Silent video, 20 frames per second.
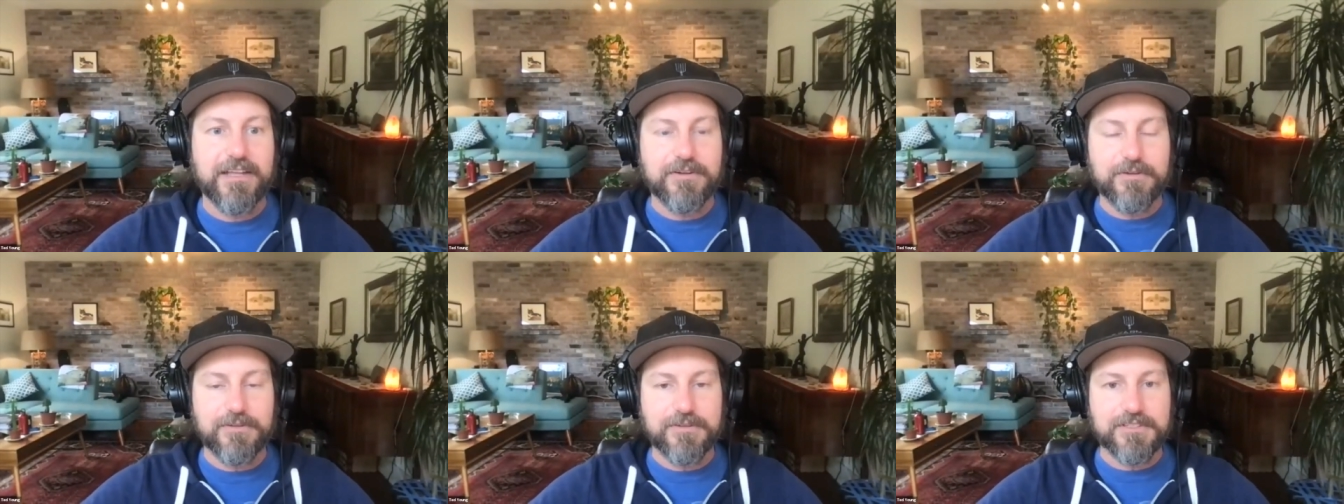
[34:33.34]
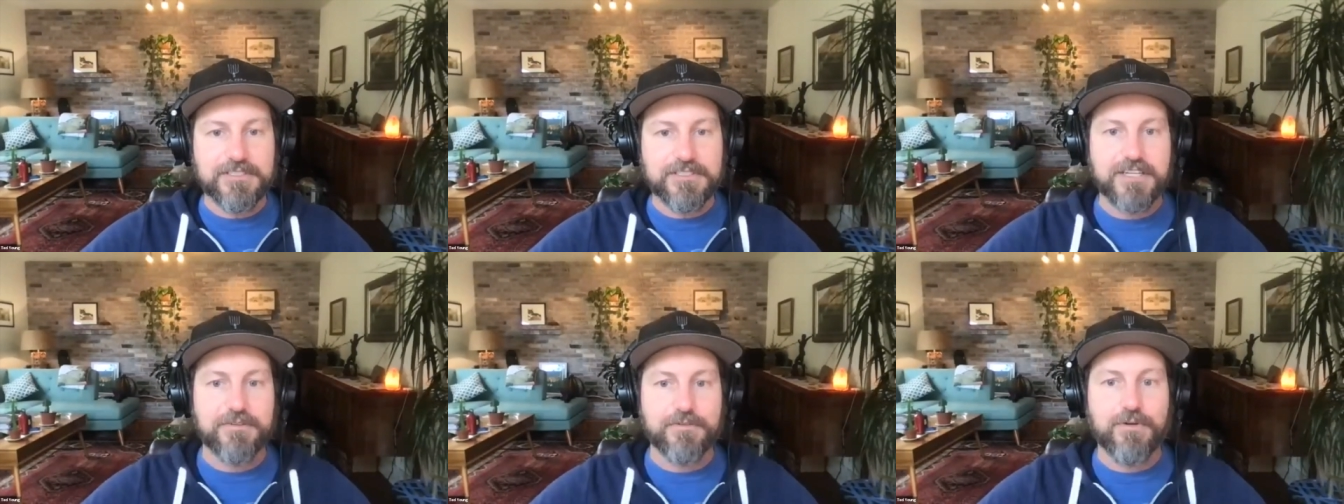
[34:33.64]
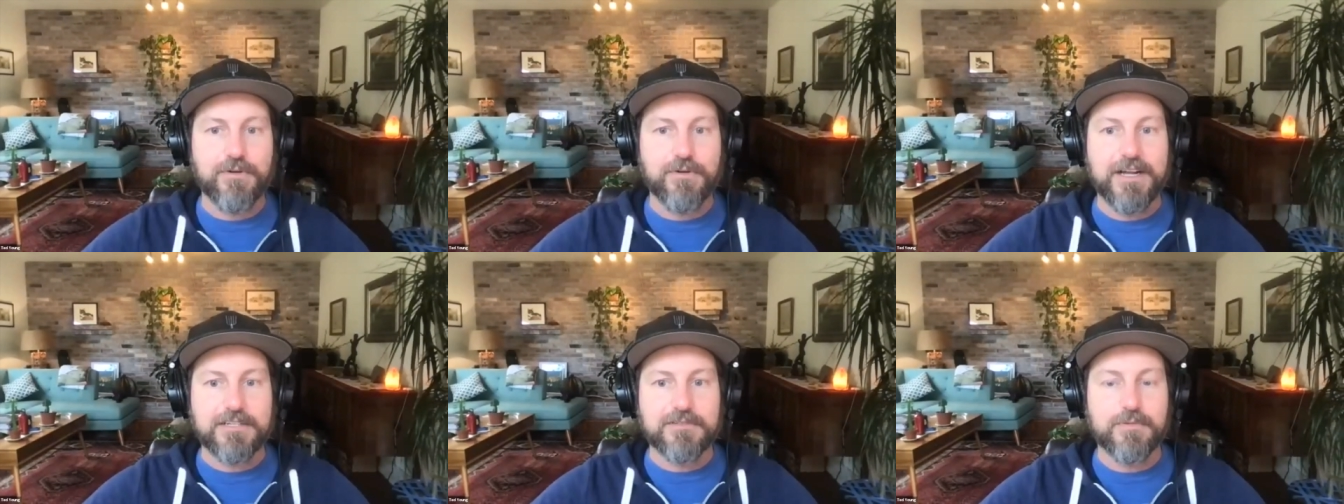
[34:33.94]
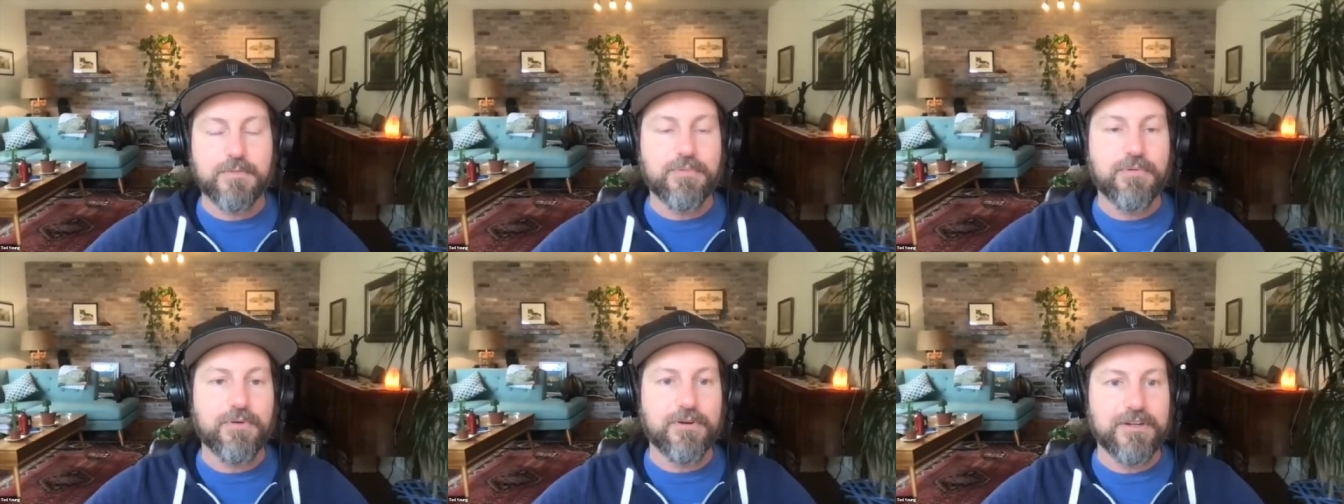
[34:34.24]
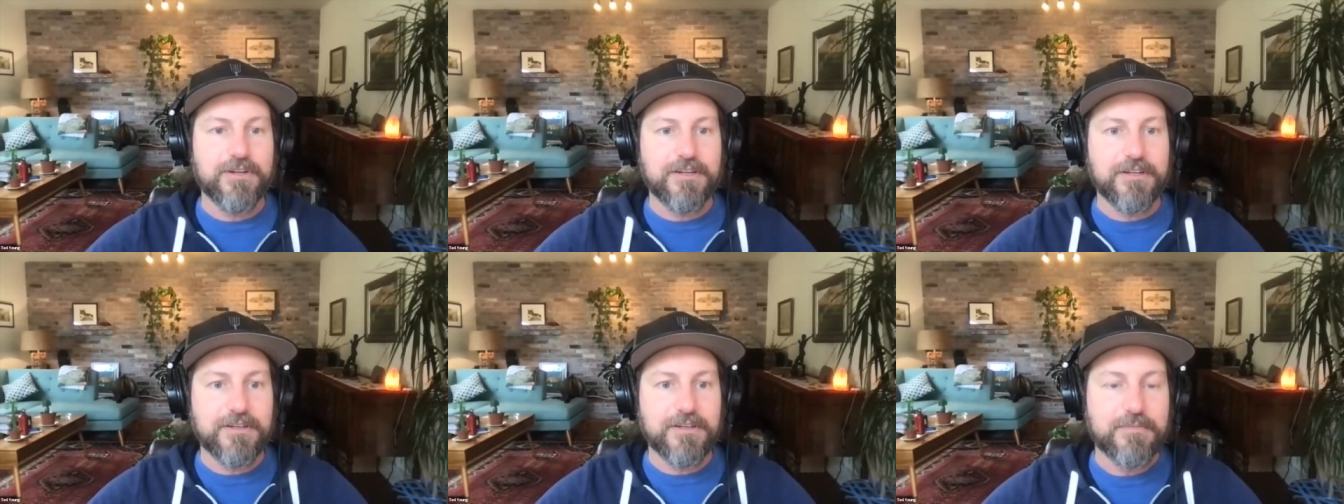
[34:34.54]
this kind of crash
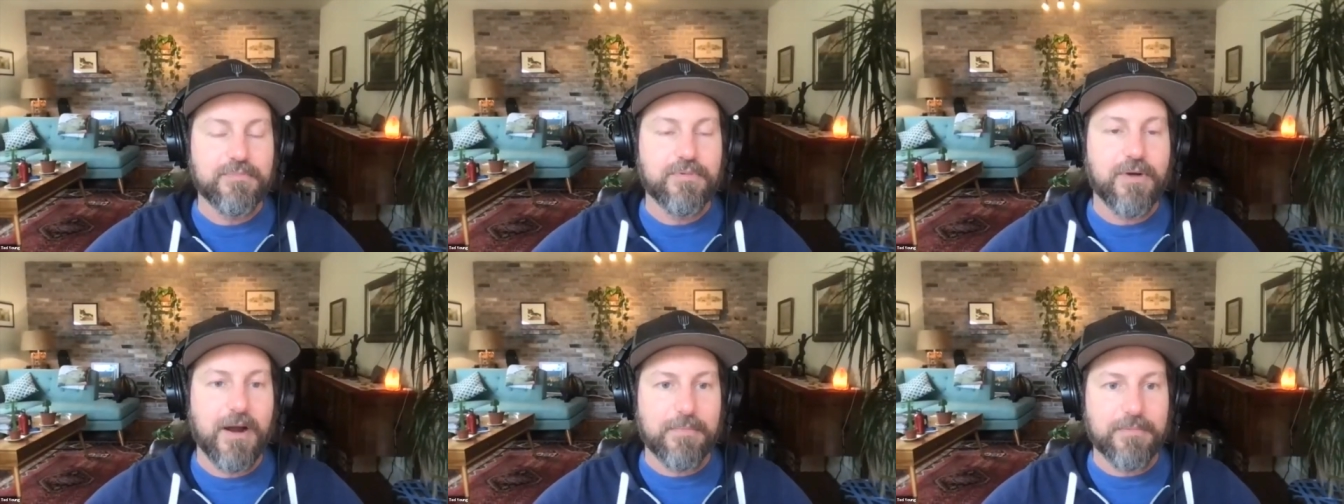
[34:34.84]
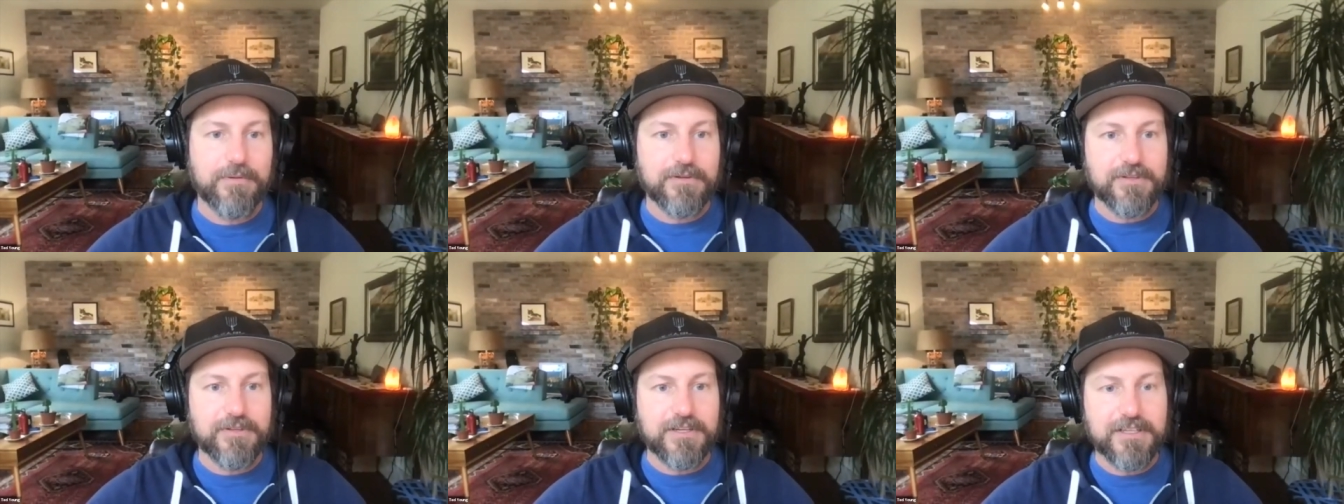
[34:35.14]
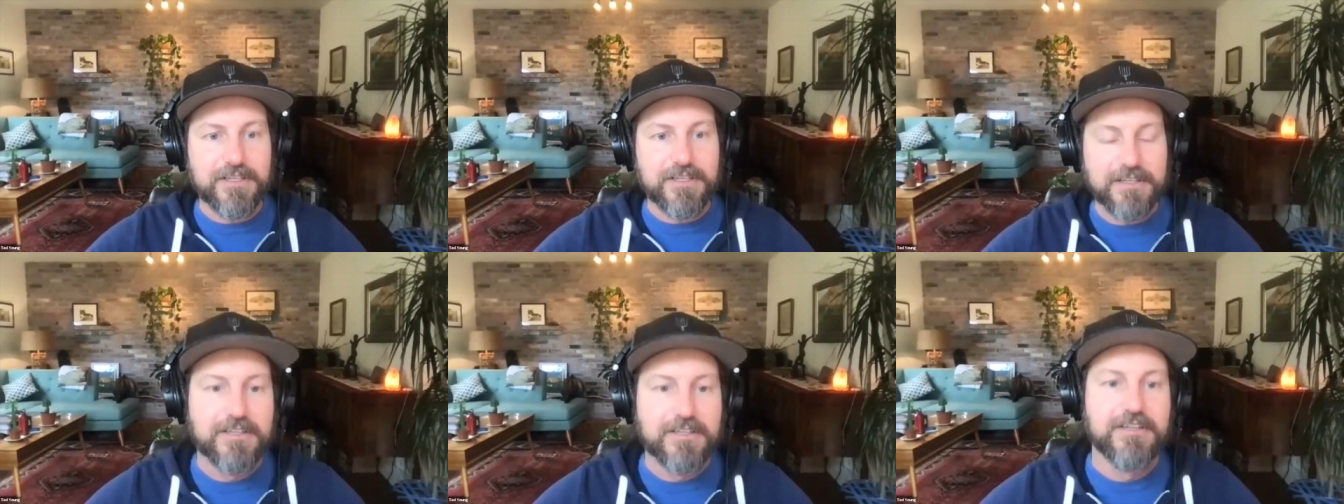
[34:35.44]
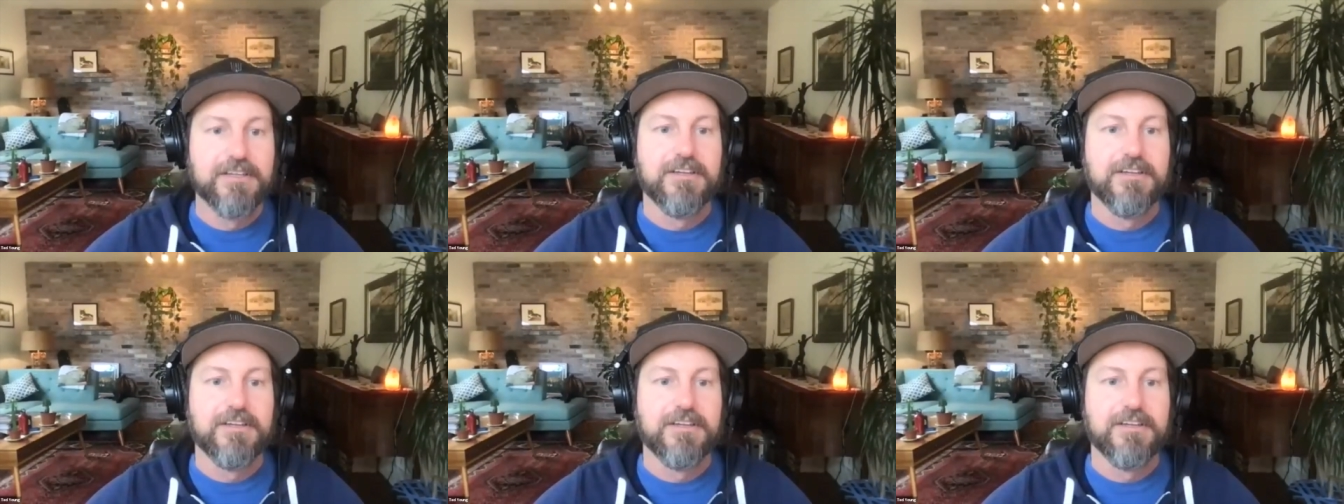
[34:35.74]
reporting properly,